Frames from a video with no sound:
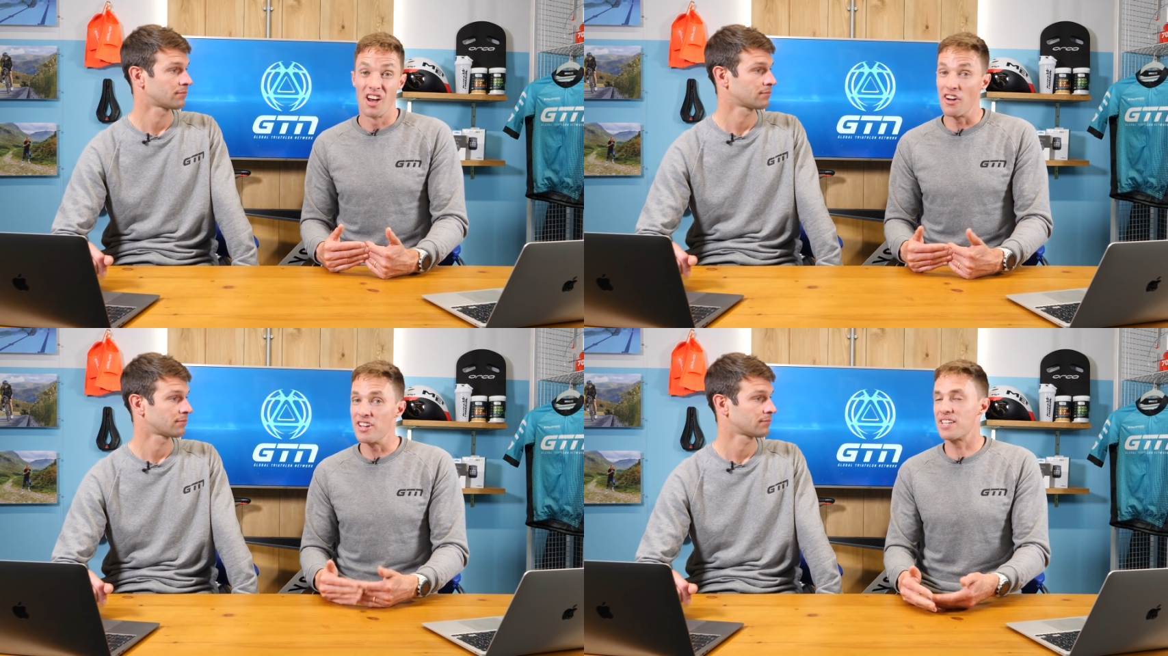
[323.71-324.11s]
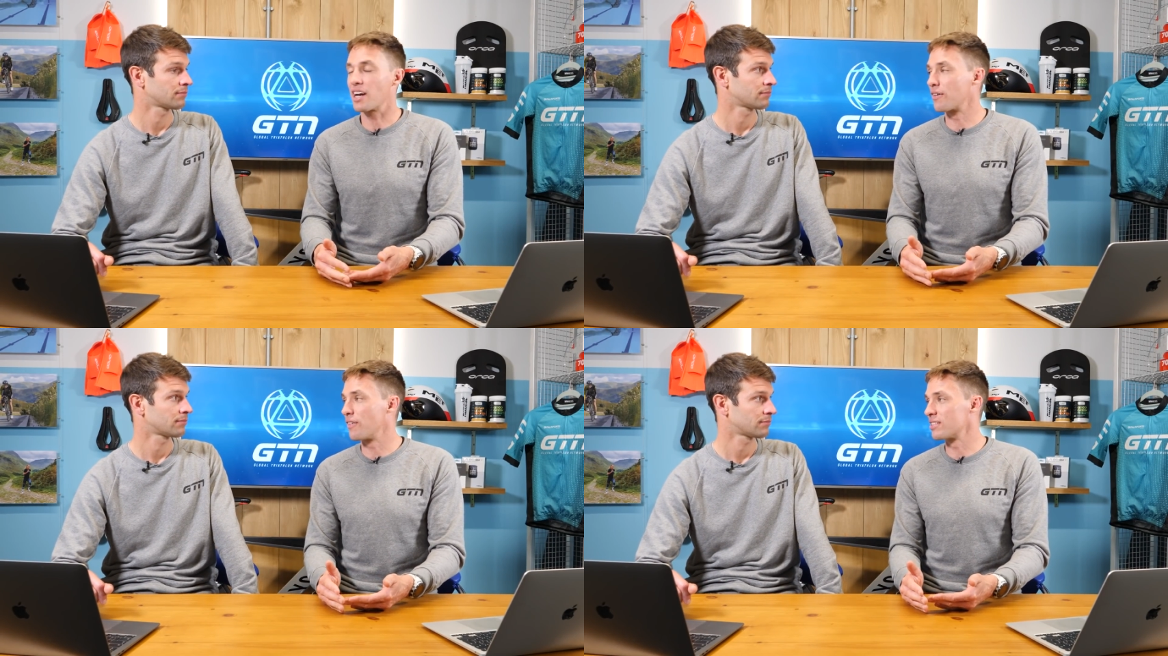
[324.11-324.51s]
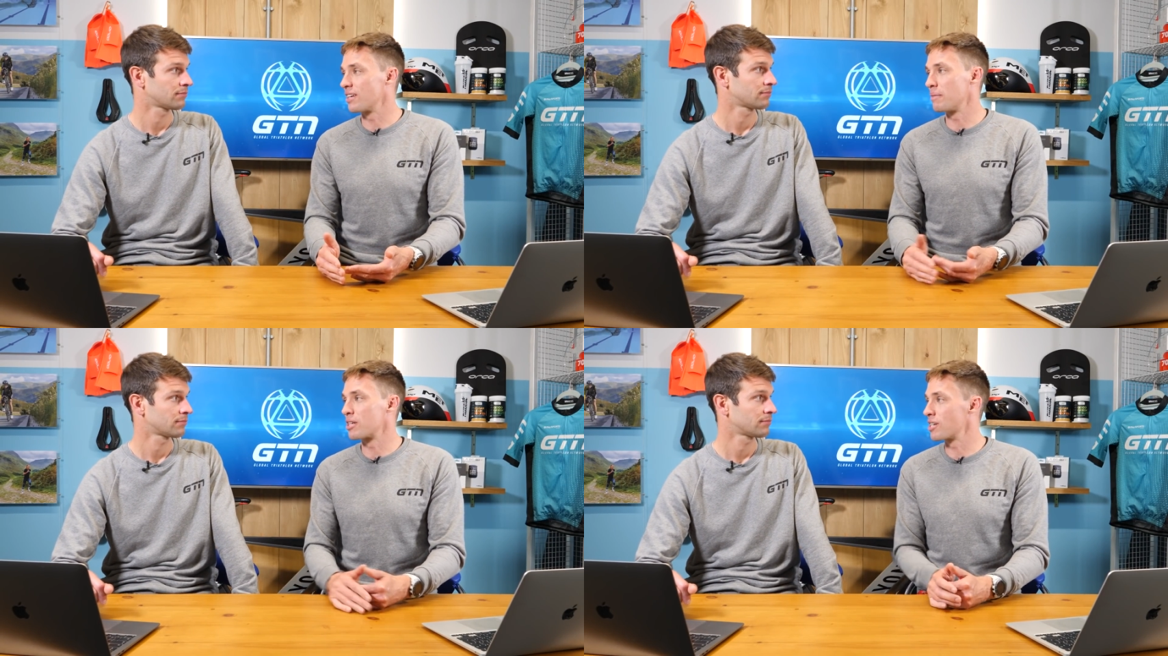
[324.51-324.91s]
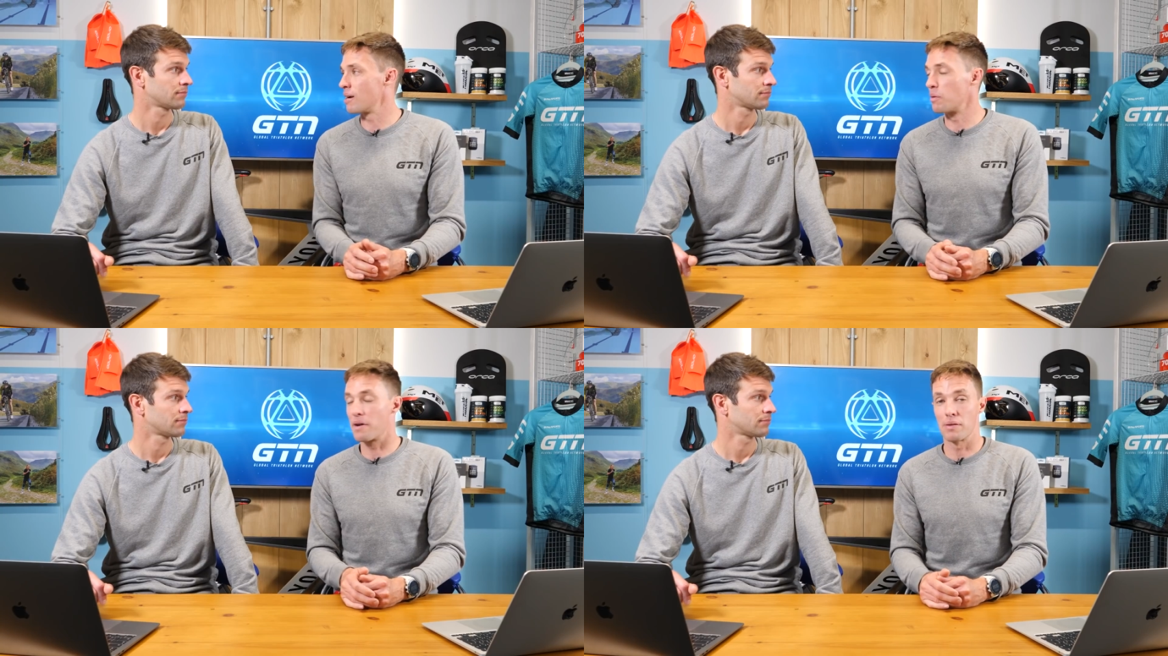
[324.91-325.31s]
Speaker 1: only sacrifice that much
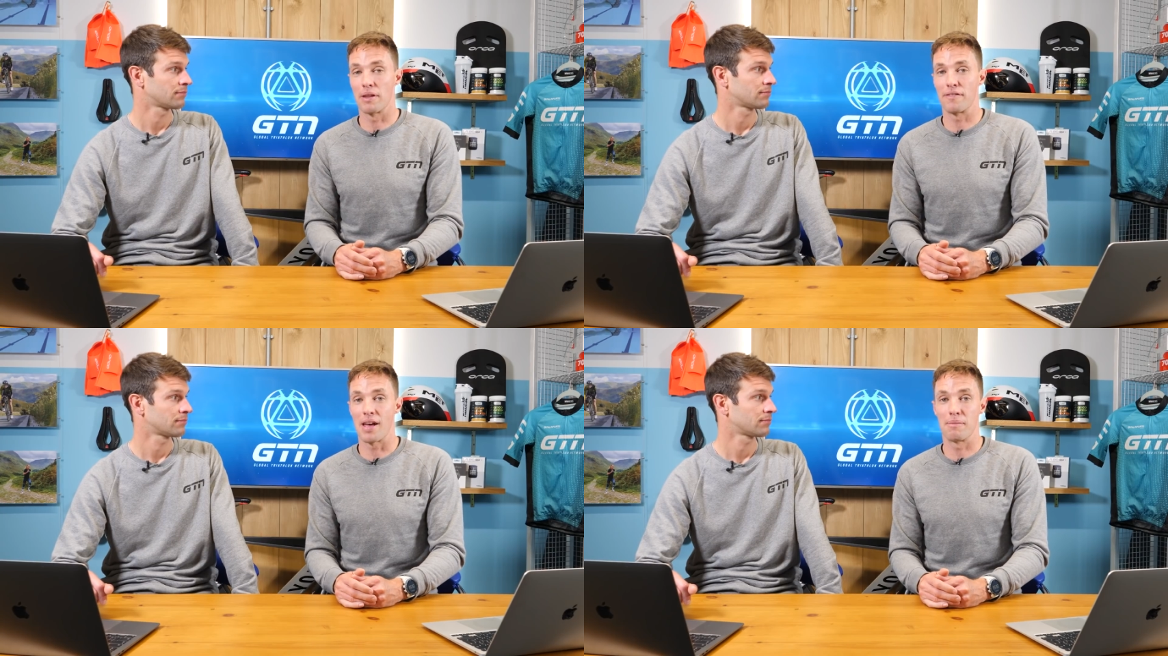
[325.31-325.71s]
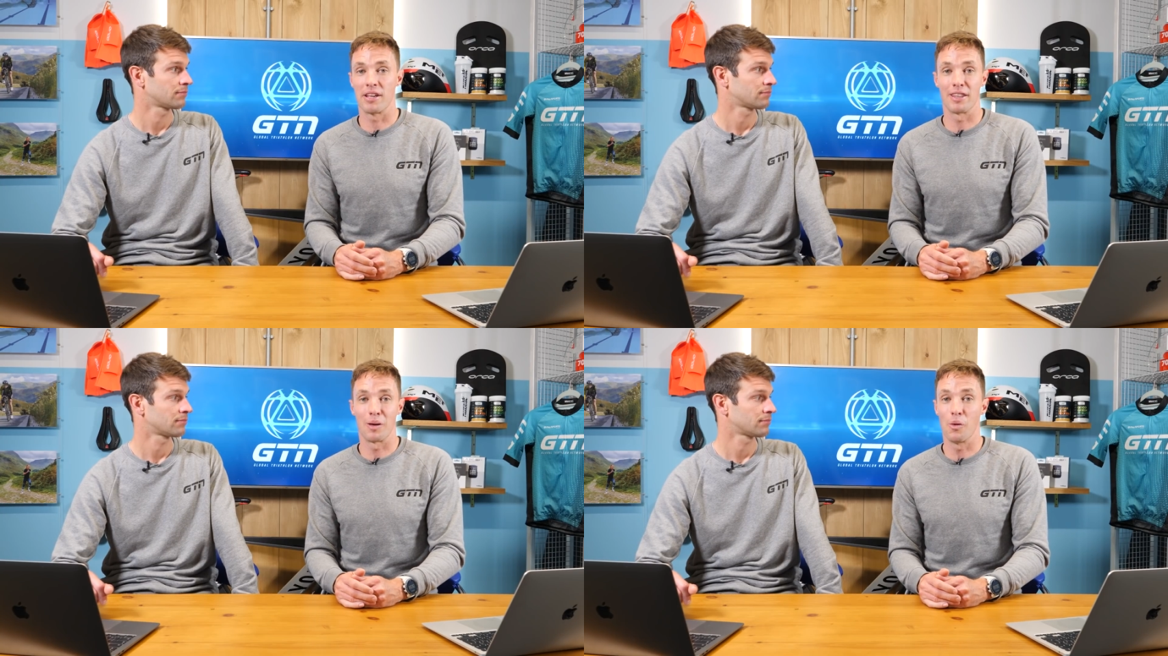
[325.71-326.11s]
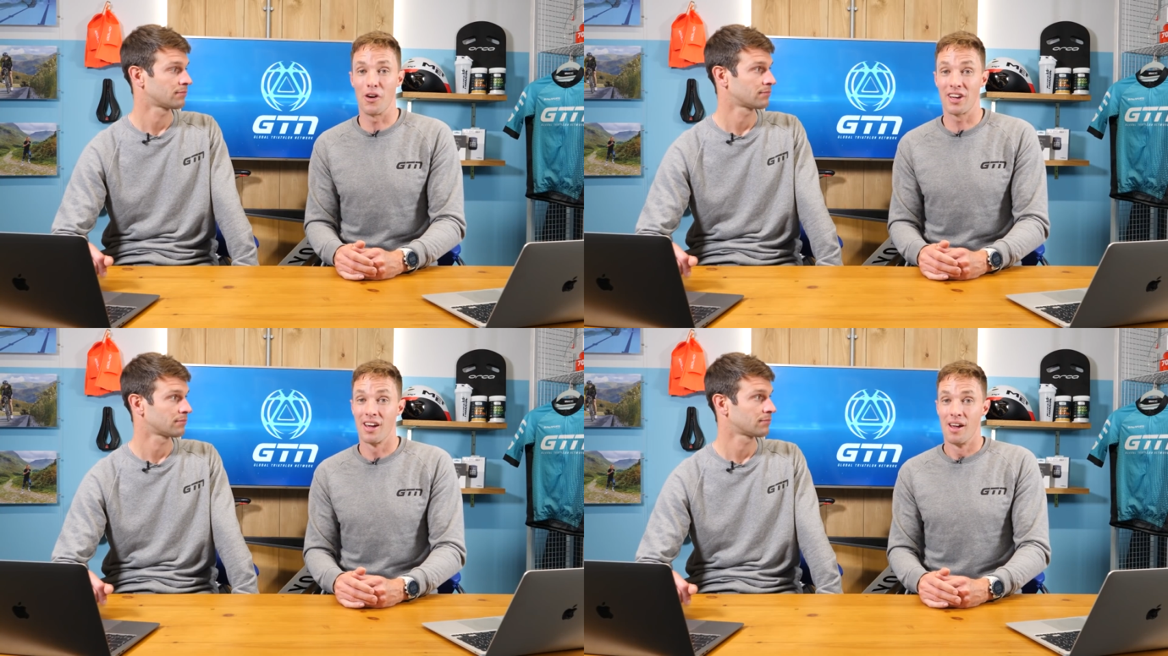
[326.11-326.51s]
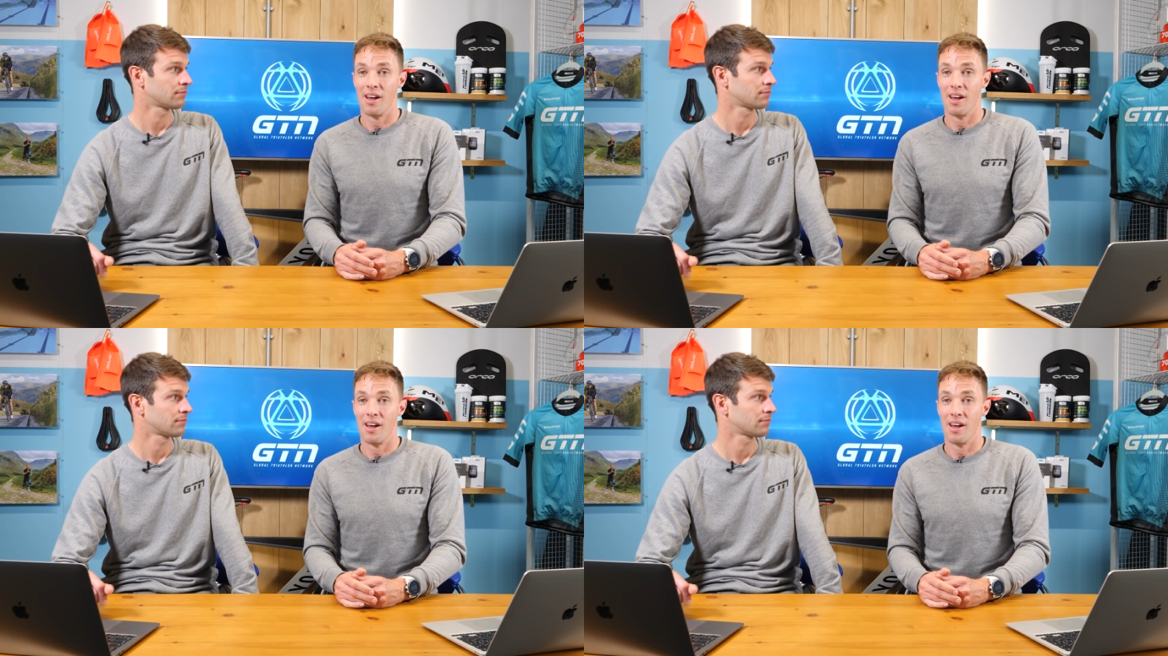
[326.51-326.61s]
time away from their family and their work